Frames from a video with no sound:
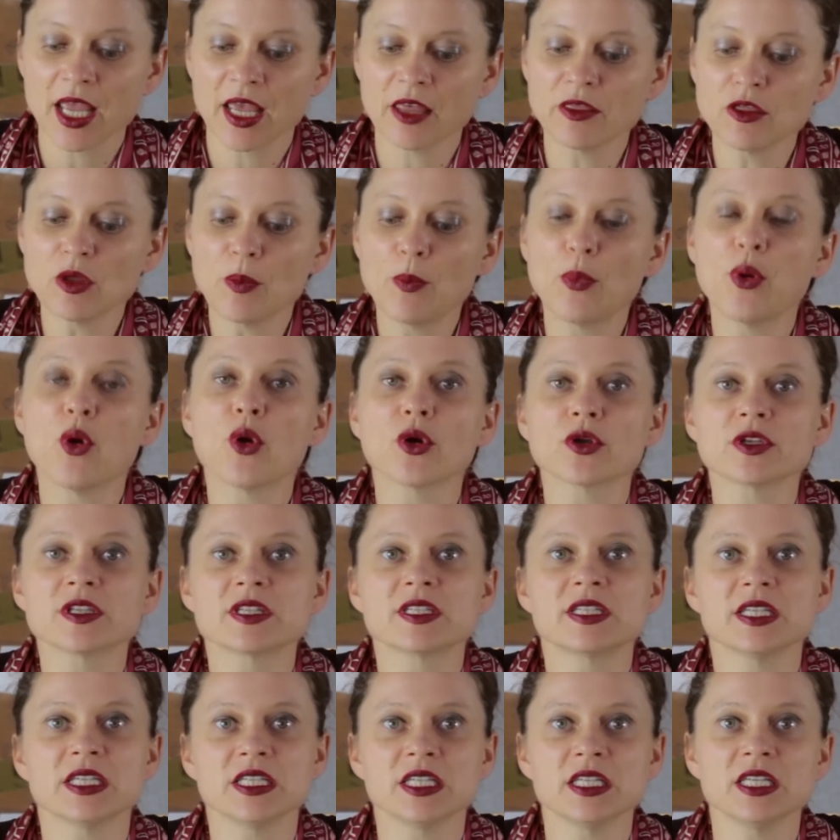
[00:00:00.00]
in the port
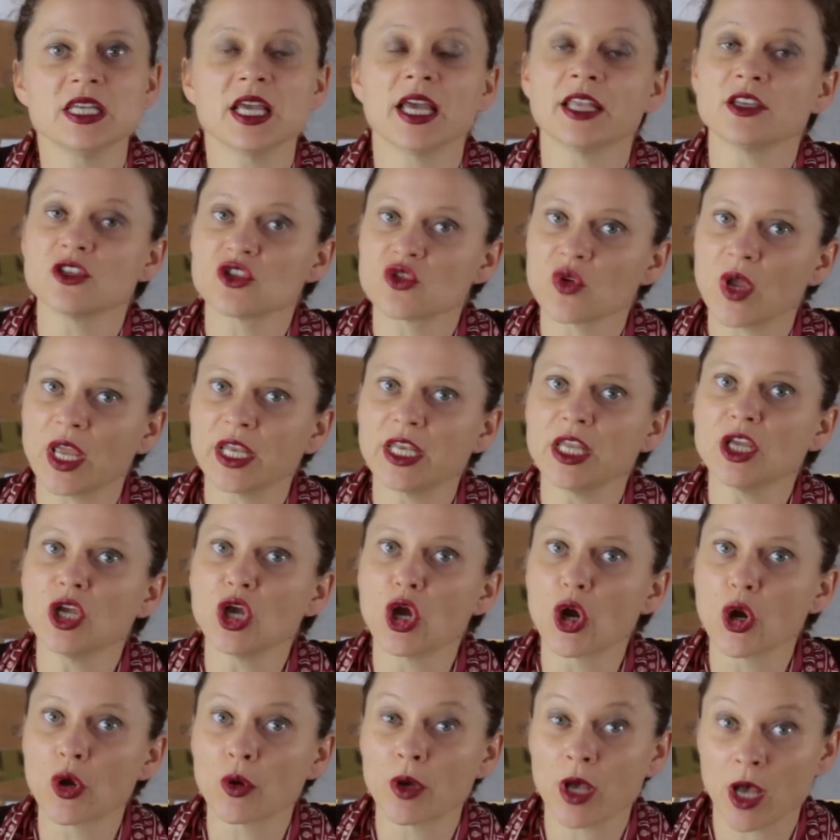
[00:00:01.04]
city and trading
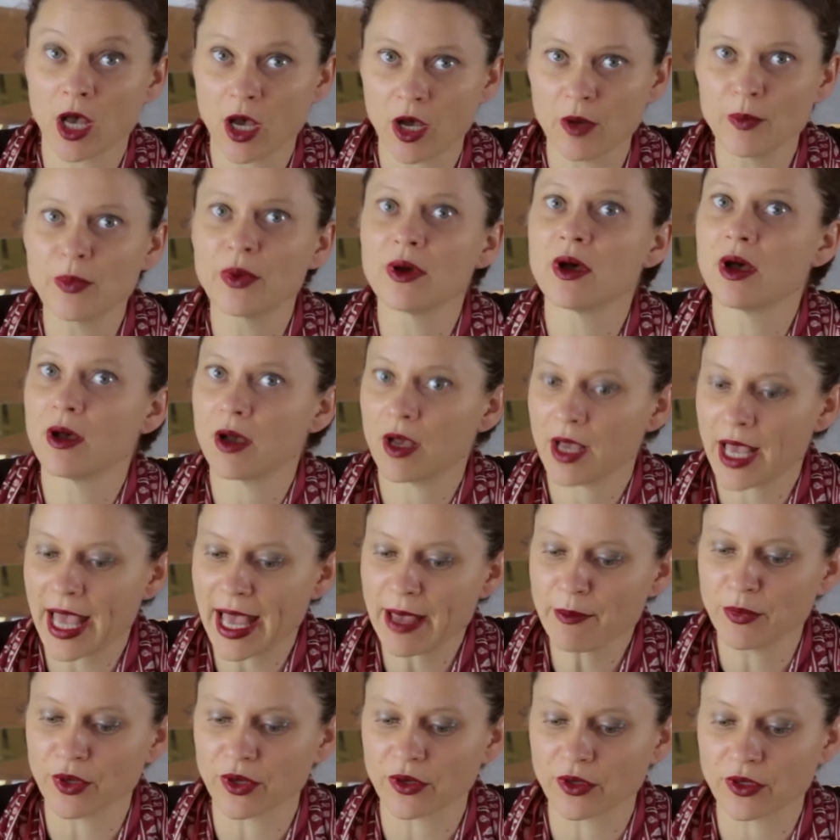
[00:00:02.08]
hub
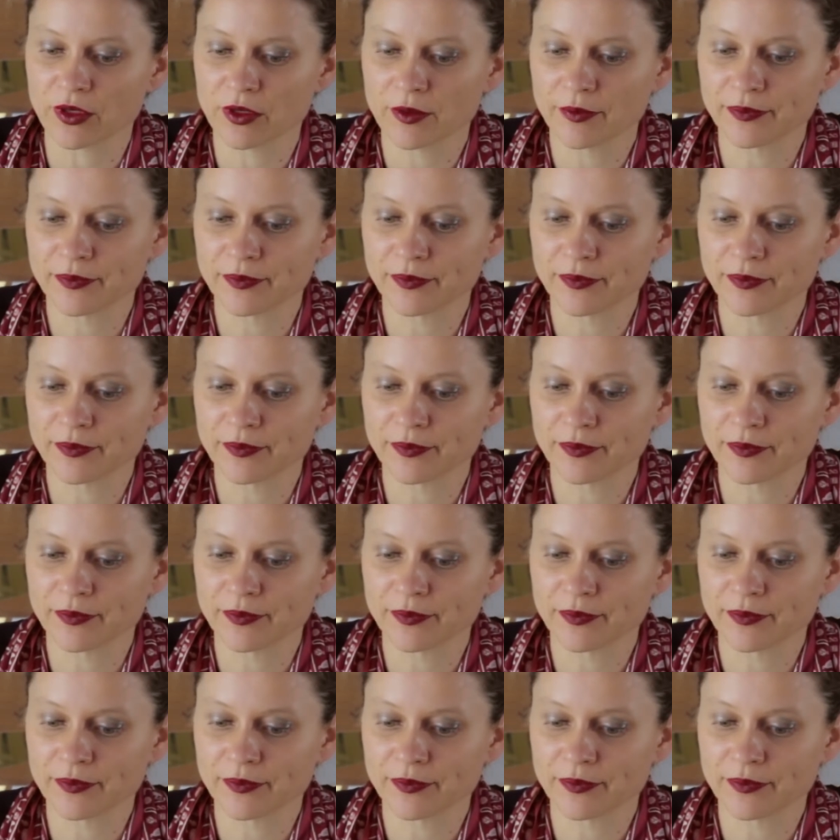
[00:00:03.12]
Hamburg.